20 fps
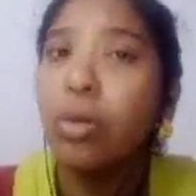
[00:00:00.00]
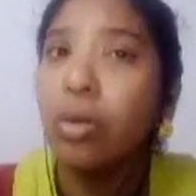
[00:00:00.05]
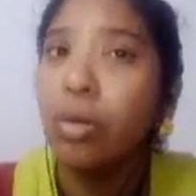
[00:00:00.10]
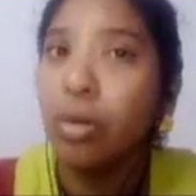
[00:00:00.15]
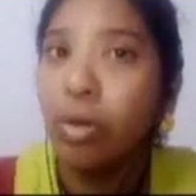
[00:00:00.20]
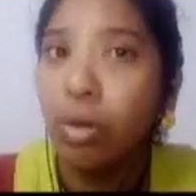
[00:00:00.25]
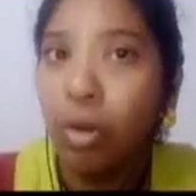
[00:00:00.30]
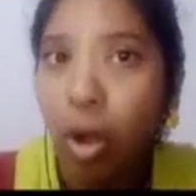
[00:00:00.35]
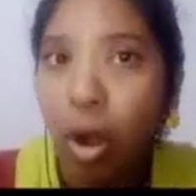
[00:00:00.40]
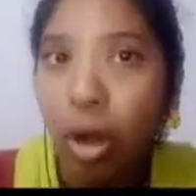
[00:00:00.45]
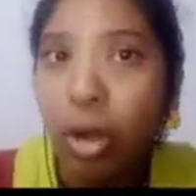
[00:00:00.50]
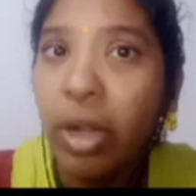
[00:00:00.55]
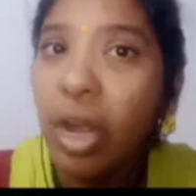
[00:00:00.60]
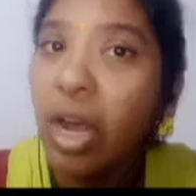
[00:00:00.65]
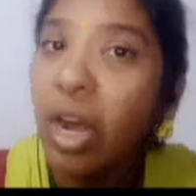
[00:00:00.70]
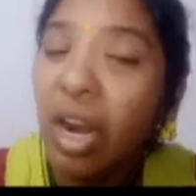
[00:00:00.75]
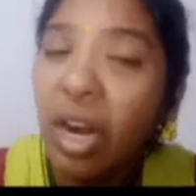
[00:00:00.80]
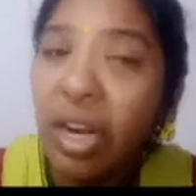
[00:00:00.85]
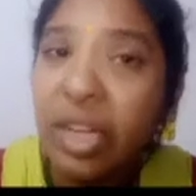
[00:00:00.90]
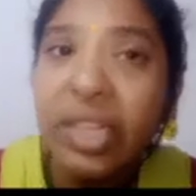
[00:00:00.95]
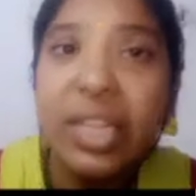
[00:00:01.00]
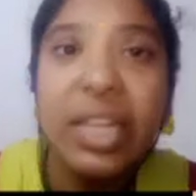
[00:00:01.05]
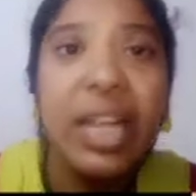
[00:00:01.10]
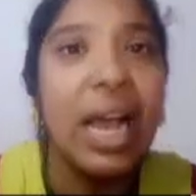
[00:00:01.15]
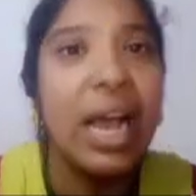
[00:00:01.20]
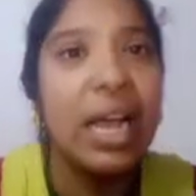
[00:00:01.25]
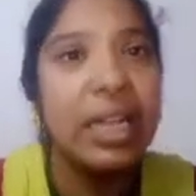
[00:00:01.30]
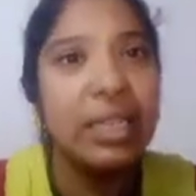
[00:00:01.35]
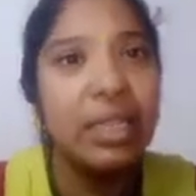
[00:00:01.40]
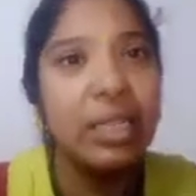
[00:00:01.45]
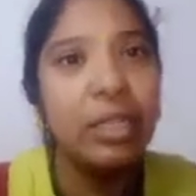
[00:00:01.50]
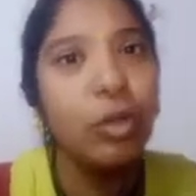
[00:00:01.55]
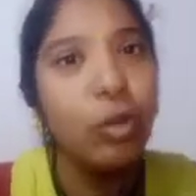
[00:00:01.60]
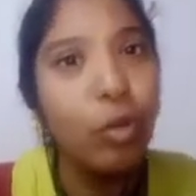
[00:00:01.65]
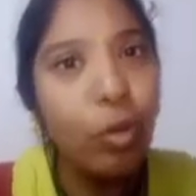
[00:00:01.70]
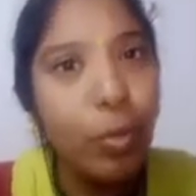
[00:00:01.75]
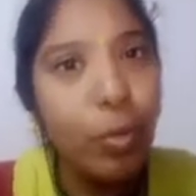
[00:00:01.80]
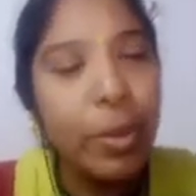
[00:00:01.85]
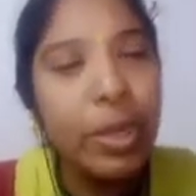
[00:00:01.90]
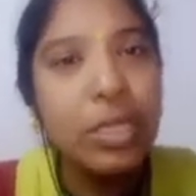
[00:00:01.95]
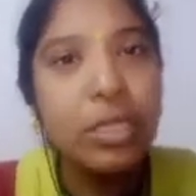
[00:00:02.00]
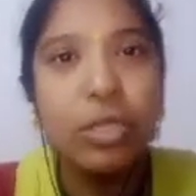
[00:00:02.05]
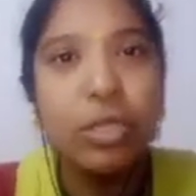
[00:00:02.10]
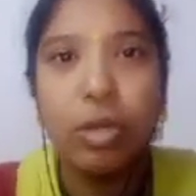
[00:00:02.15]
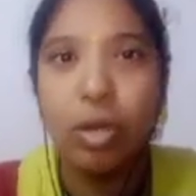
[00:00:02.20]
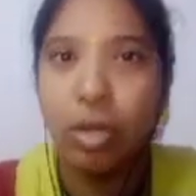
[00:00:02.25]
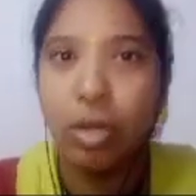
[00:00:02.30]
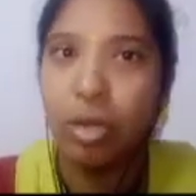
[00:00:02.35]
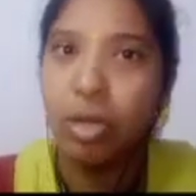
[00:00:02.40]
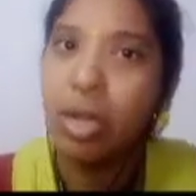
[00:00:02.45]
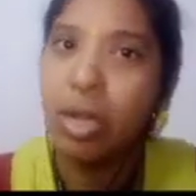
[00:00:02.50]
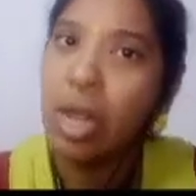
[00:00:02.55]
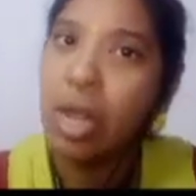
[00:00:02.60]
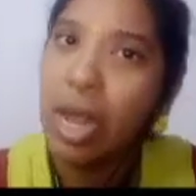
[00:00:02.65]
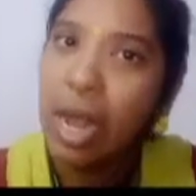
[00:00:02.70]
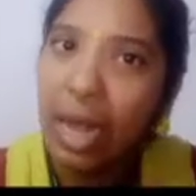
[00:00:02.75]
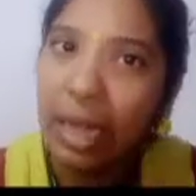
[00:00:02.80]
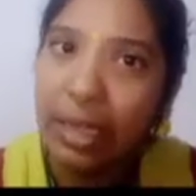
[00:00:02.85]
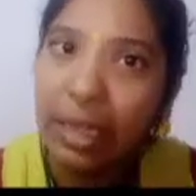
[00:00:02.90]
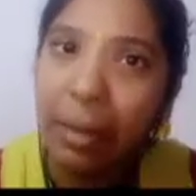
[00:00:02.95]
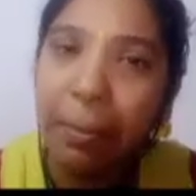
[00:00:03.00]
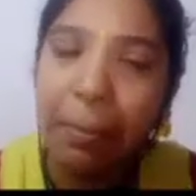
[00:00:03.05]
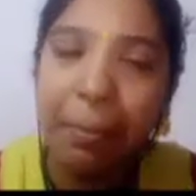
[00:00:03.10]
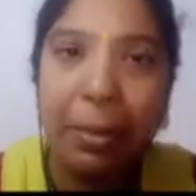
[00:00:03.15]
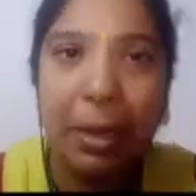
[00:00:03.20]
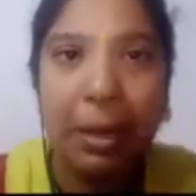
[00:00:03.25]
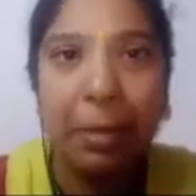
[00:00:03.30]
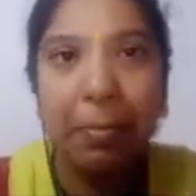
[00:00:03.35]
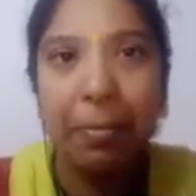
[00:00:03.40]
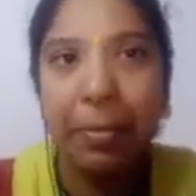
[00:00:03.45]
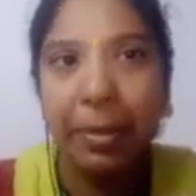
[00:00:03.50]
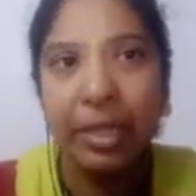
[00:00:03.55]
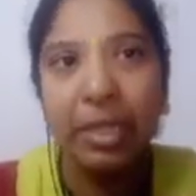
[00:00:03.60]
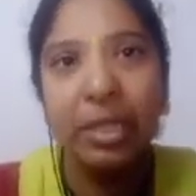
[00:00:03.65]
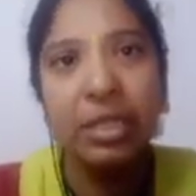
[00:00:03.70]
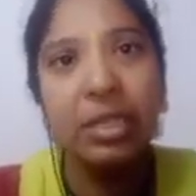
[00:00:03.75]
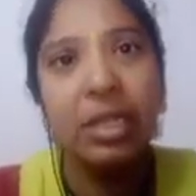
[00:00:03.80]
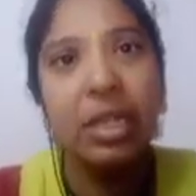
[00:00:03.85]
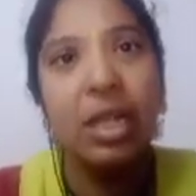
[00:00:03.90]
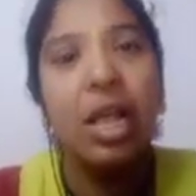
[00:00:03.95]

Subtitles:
not hurt the other humans or other peoples